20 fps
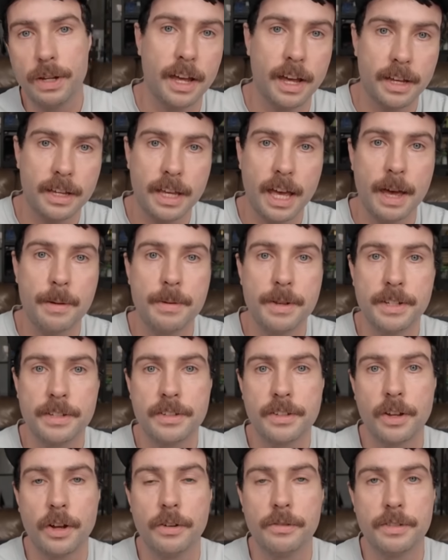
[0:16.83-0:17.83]
A
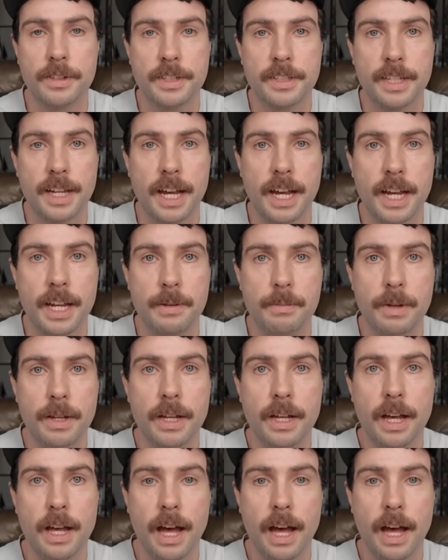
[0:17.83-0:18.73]
chemist of the time